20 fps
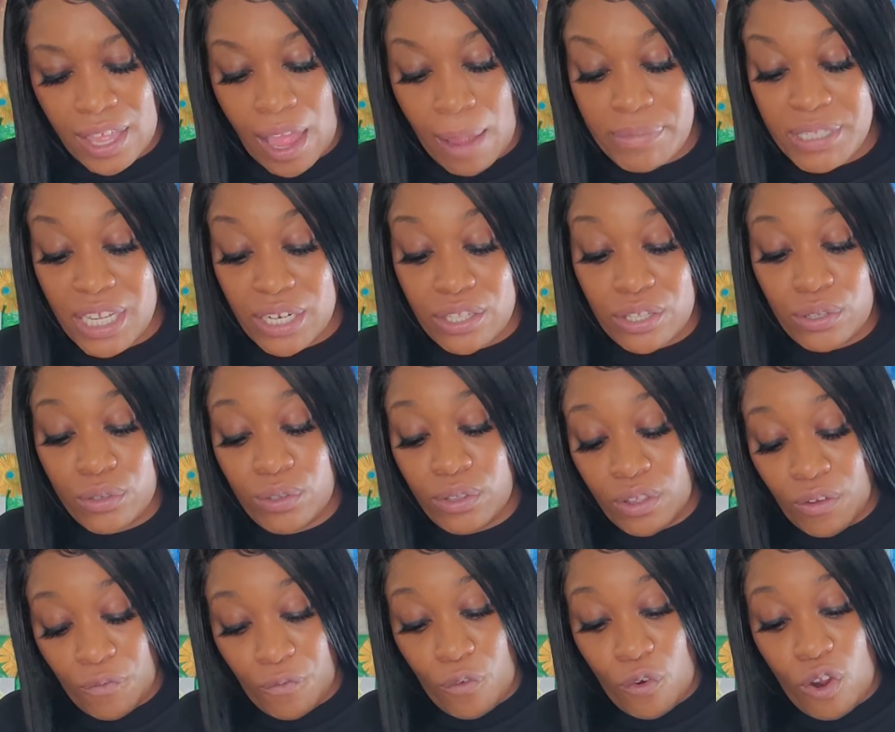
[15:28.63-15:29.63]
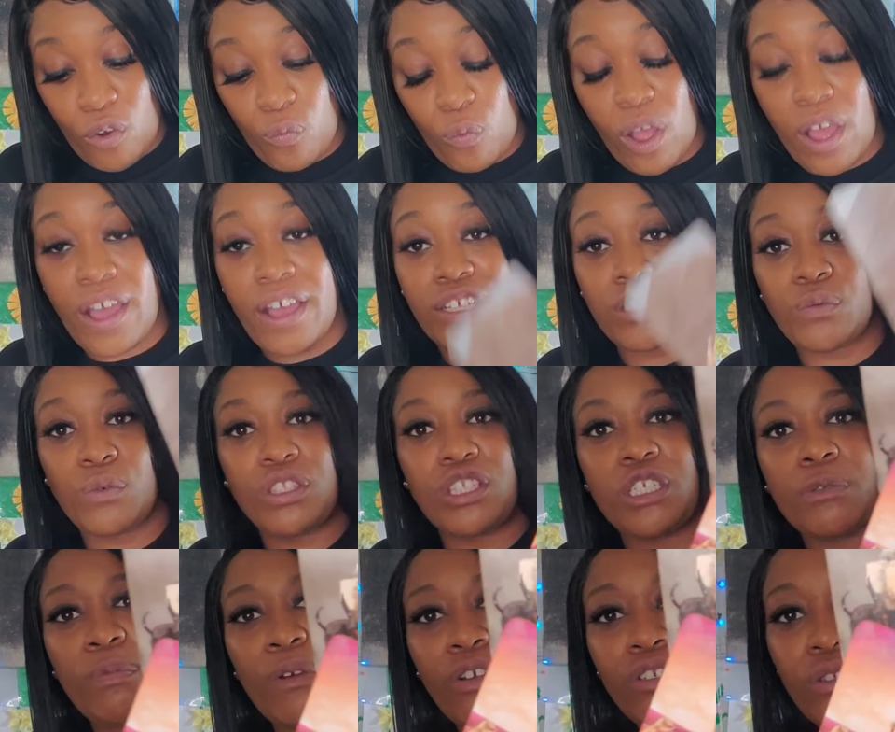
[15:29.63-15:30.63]
I'm telling you, four wands with
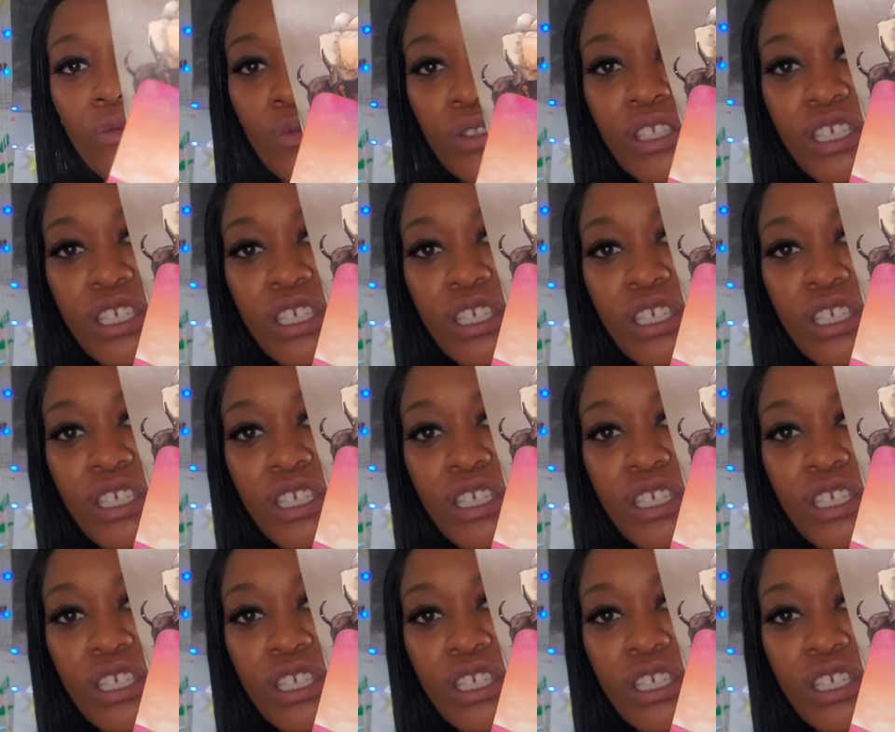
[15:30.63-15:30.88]
this person